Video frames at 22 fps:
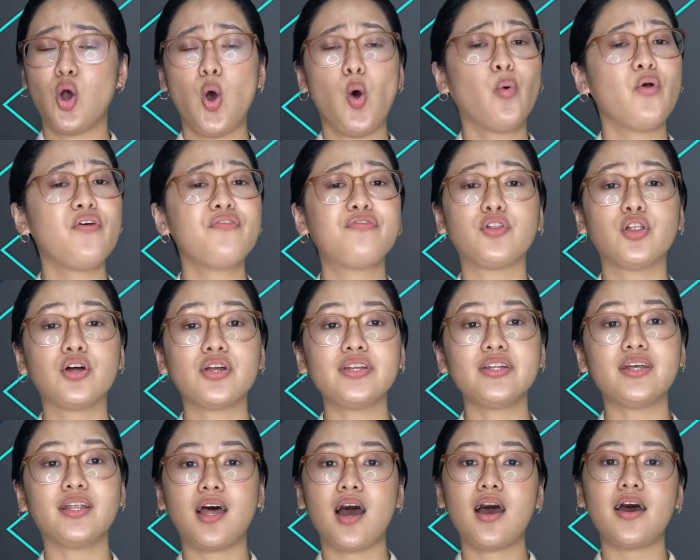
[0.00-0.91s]
we've
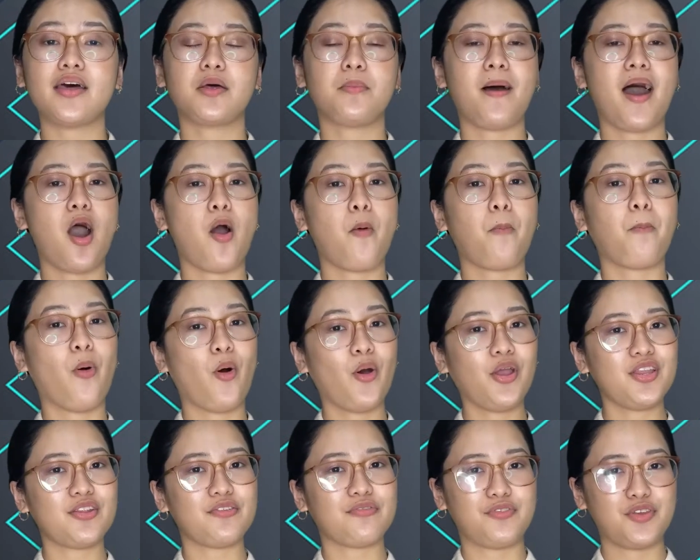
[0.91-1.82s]
learned a lot about
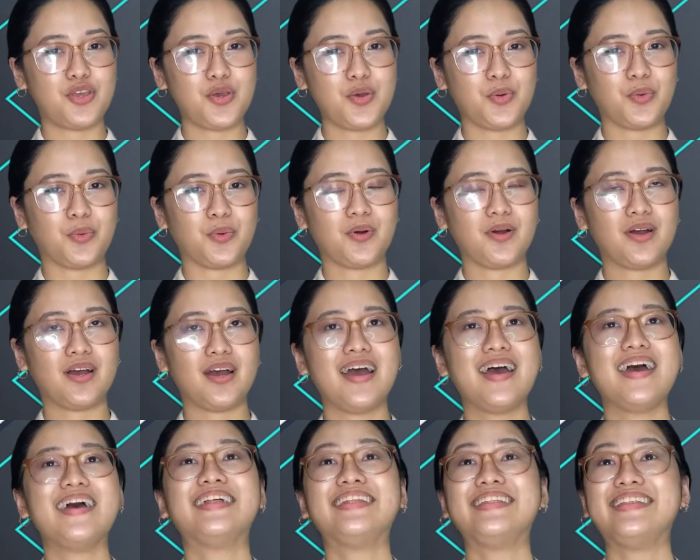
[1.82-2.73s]
point of view.
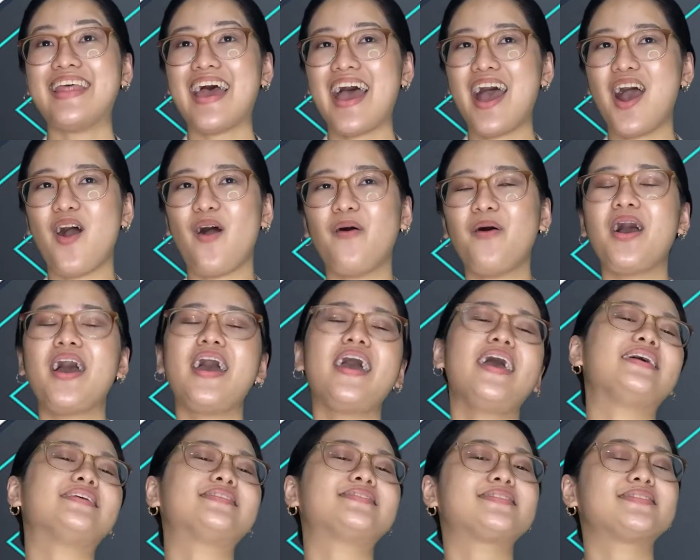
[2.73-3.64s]
Now,
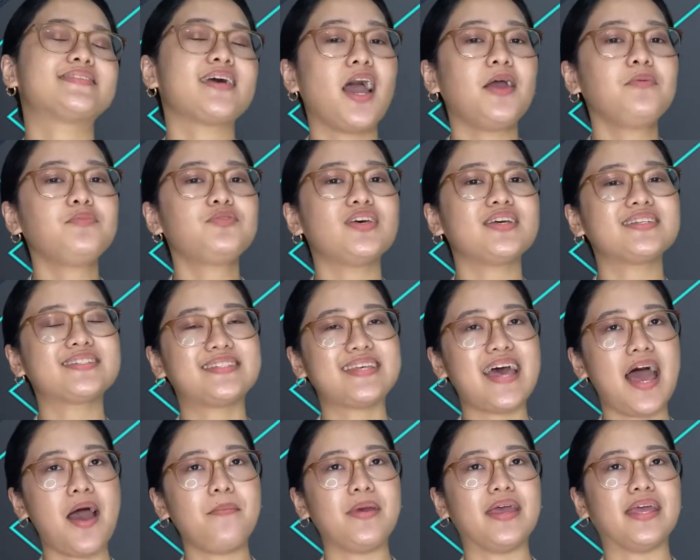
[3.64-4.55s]
it's time to
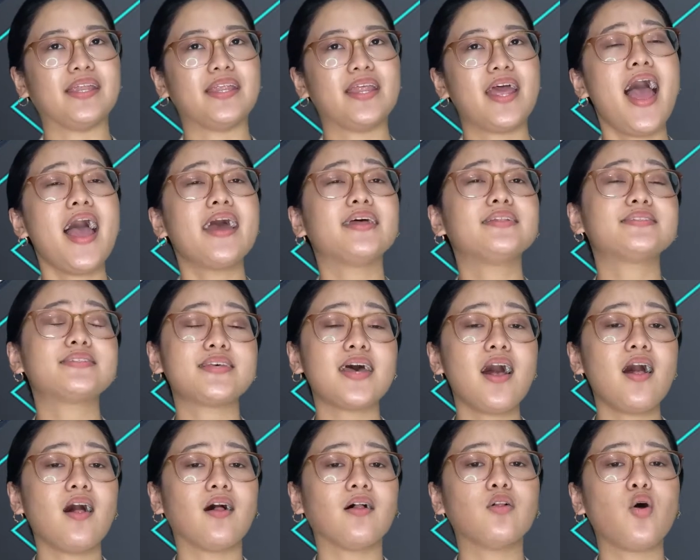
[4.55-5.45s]
examine and
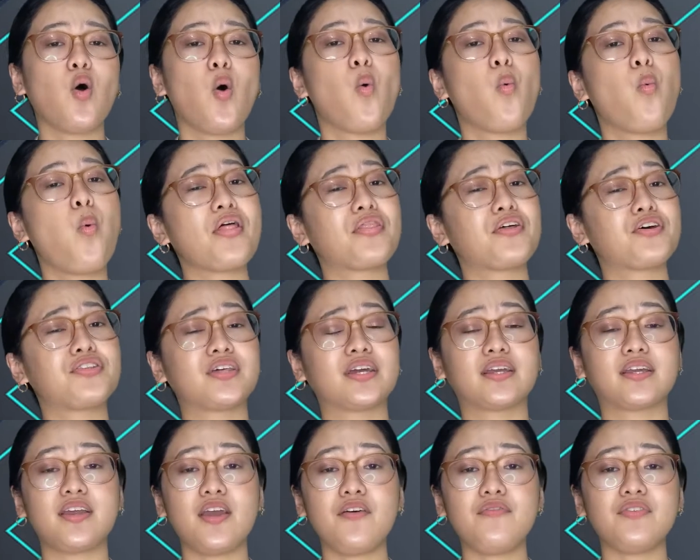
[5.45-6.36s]
tell whether the
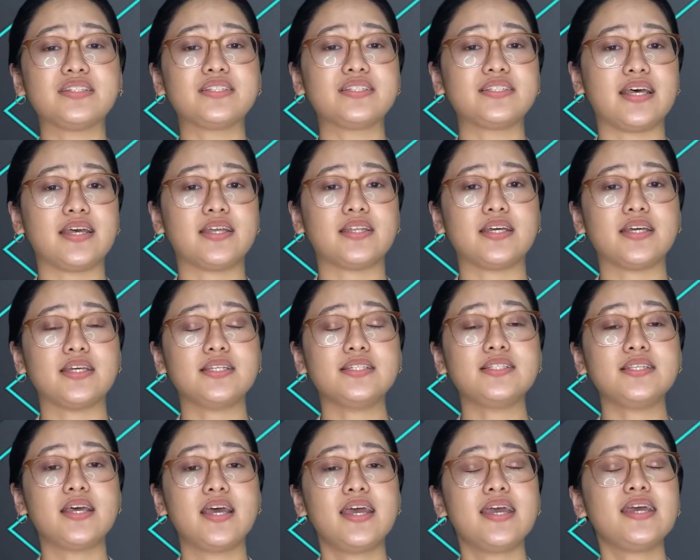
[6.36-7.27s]
given
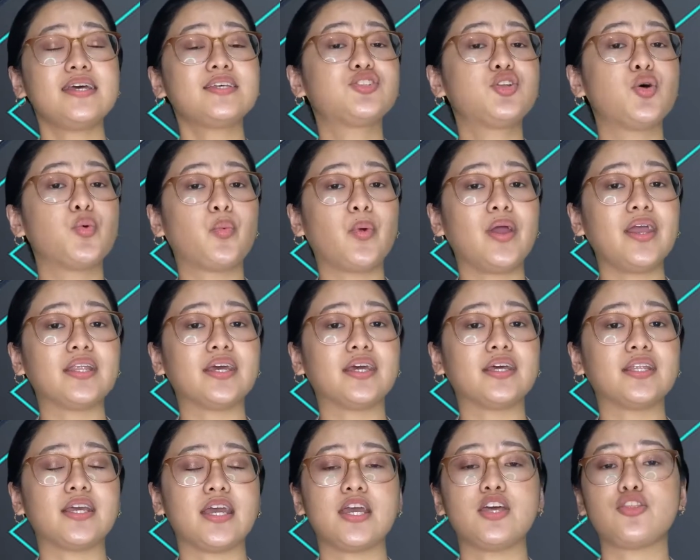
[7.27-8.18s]
sentence is
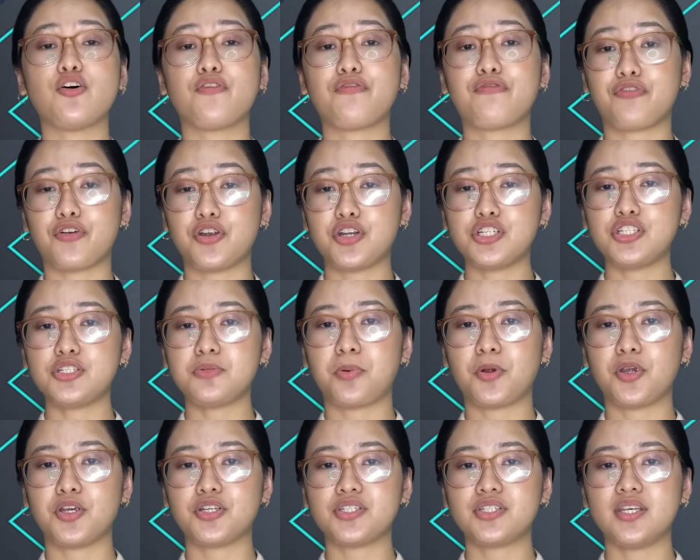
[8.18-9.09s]
narrated in the first
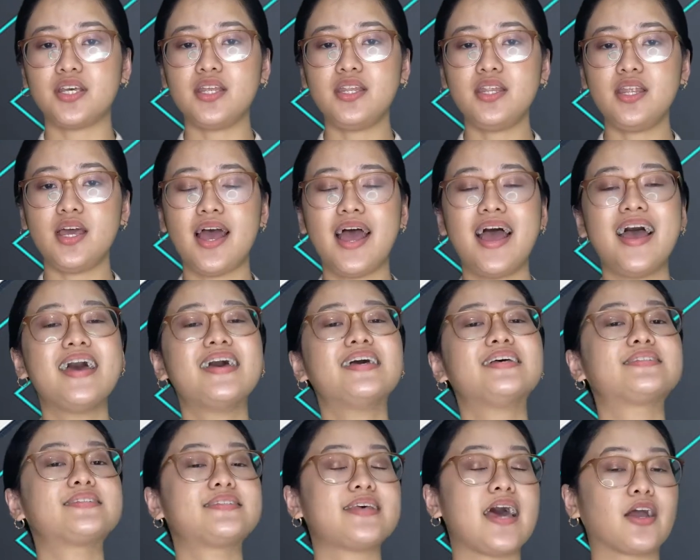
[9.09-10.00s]
person,
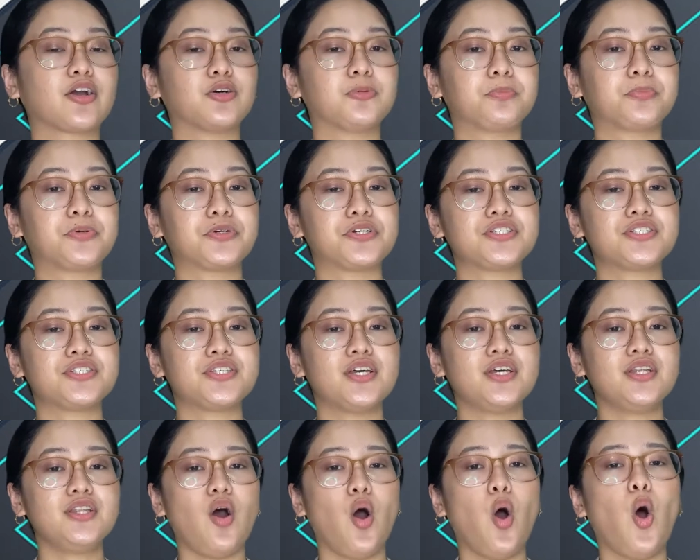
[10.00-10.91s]
second
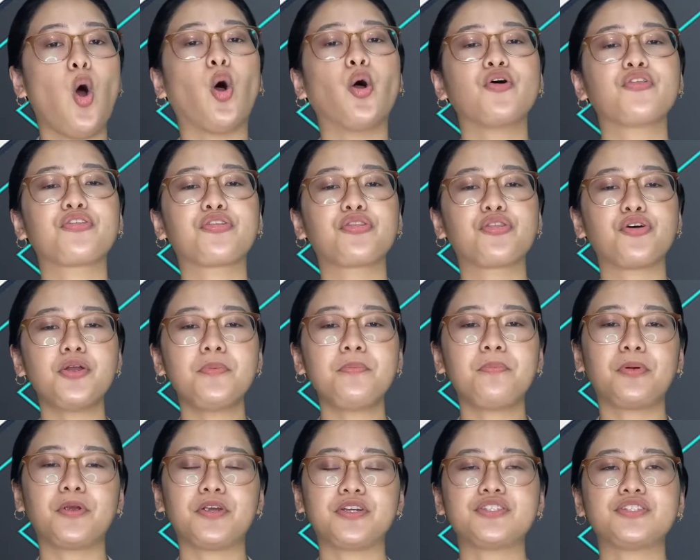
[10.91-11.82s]
person, or
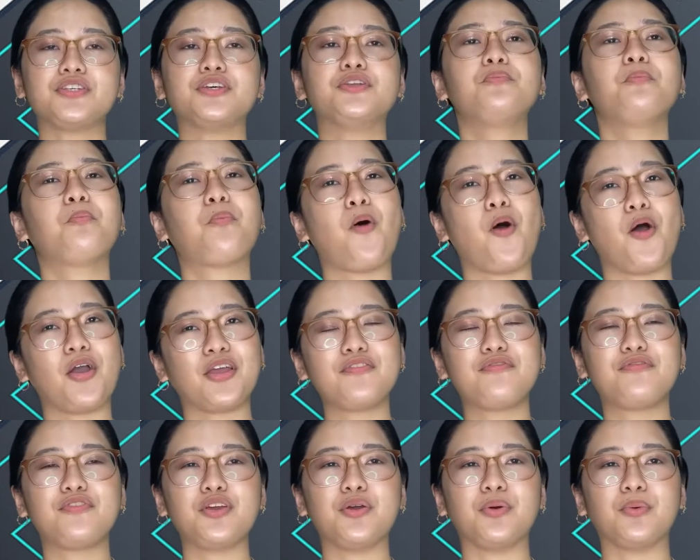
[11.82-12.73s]
third person point
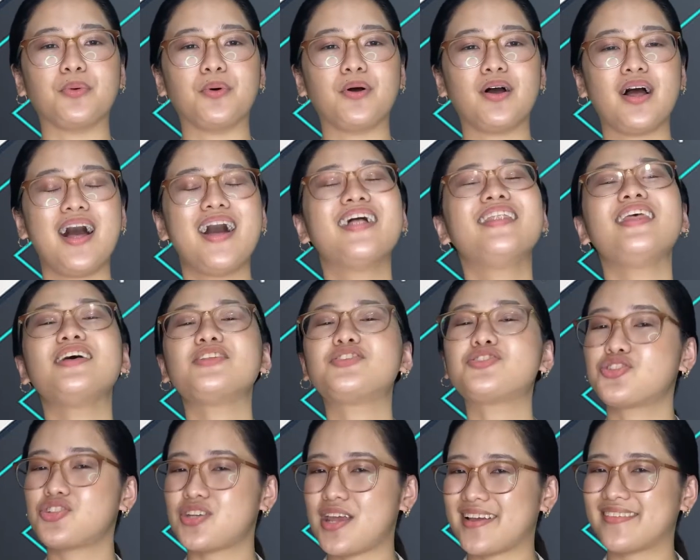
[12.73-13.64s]
of view.
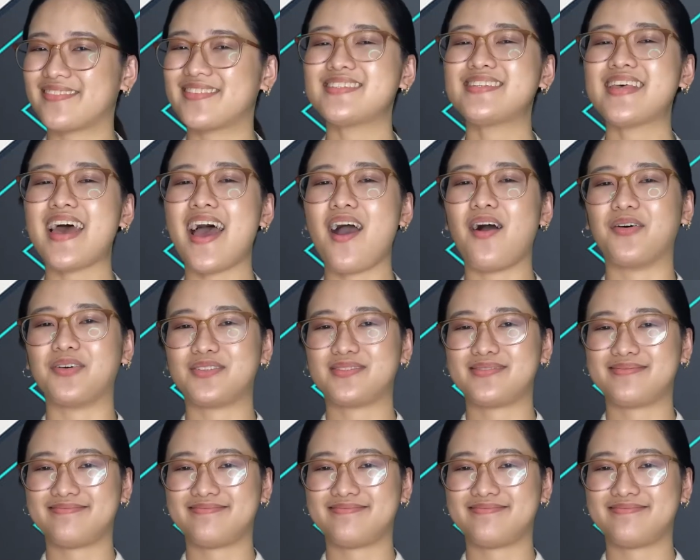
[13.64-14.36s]
Let's check this out.